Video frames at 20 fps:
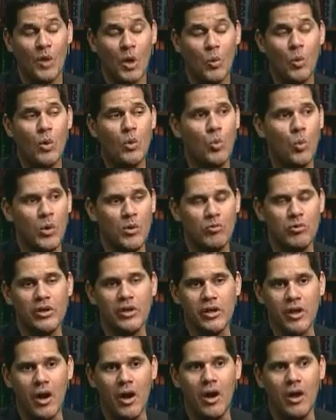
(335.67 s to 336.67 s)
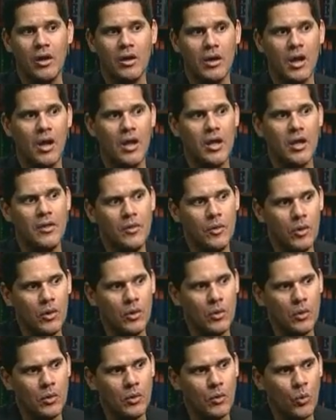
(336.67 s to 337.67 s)
We really are.
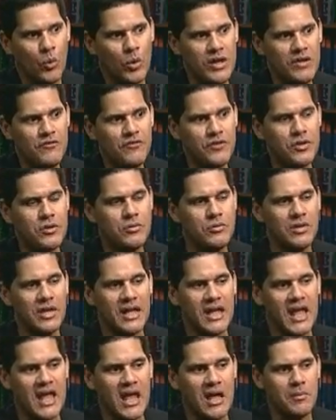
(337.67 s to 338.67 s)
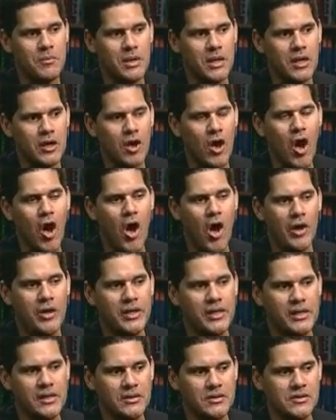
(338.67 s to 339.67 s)
We view the gaming
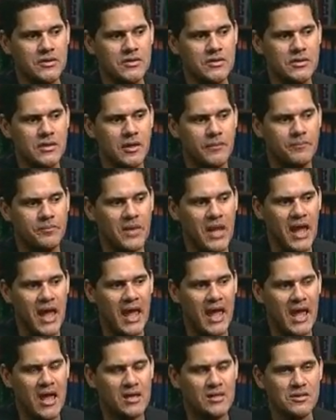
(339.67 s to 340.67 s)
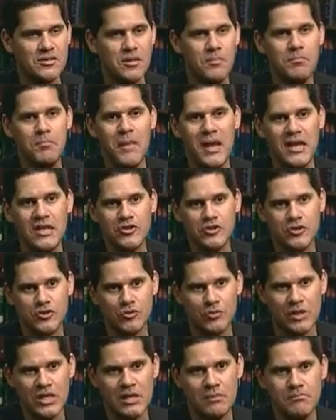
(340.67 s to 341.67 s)
audience as
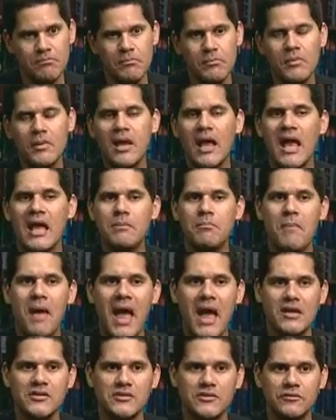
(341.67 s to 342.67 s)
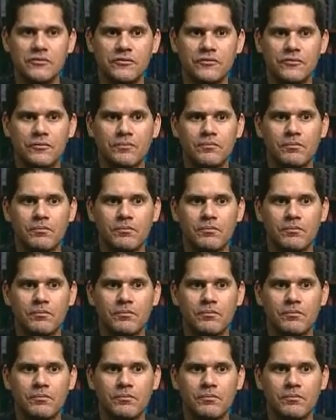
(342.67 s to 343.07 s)
mainstream and massive,